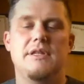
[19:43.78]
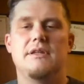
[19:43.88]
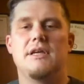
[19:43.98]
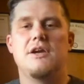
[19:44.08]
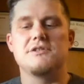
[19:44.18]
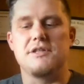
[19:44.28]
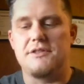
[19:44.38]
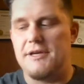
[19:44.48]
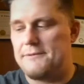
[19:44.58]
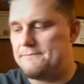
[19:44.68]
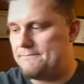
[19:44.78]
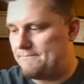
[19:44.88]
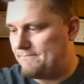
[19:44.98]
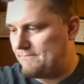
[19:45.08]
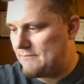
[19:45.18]
Here's the thing.
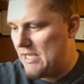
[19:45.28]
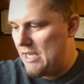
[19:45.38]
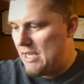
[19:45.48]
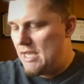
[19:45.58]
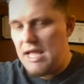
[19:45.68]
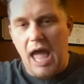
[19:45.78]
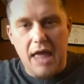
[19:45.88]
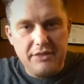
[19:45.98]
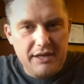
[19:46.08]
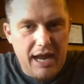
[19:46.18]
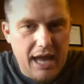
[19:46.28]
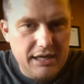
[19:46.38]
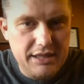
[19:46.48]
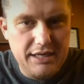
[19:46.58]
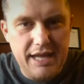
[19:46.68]
And at the end
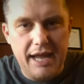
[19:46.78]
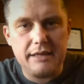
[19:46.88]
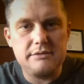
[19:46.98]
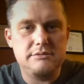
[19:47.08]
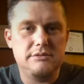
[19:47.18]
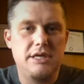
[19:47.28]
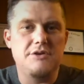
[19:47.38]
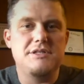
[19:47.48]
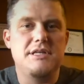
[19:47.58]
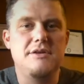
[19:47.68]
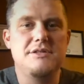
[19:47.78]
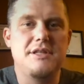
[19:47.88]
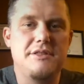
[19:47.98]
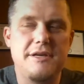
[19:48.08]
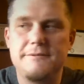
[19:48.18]
of the day, here's the thing.